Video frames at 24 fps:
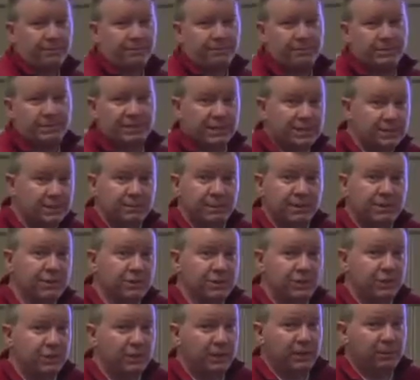system
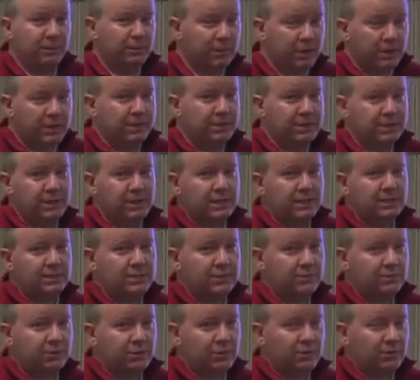engineering
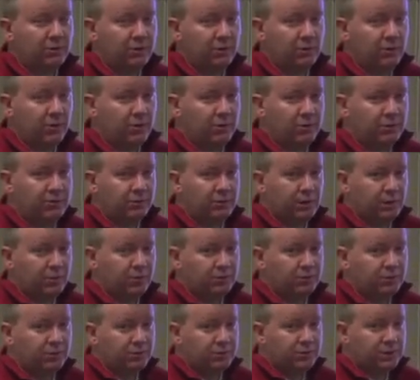process, or
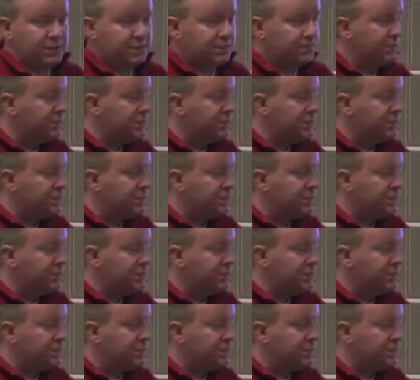system